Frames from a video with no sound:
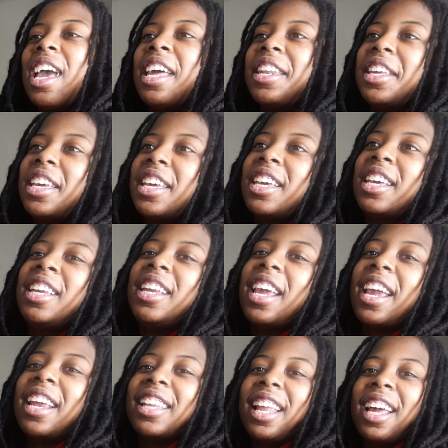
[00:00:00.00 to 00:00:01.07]
And then he
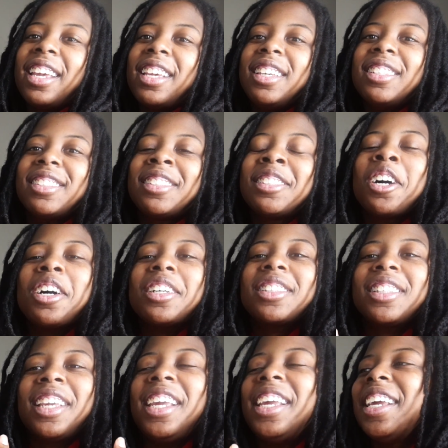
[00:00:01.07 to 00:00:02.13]
ain't like
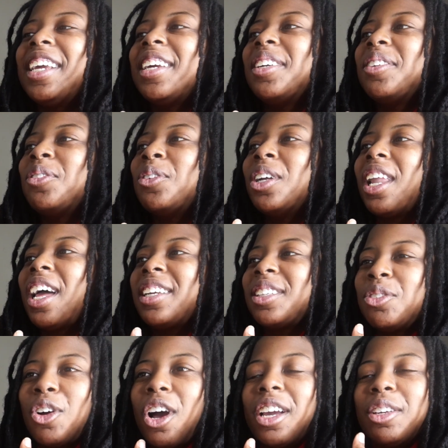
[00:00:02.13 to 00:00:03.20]
tucked in with like
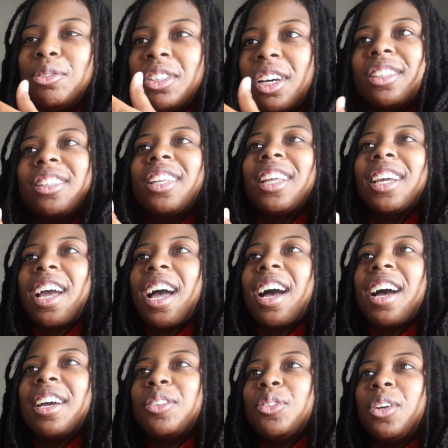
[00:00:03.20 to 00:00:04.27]
you know how you tucked in the car,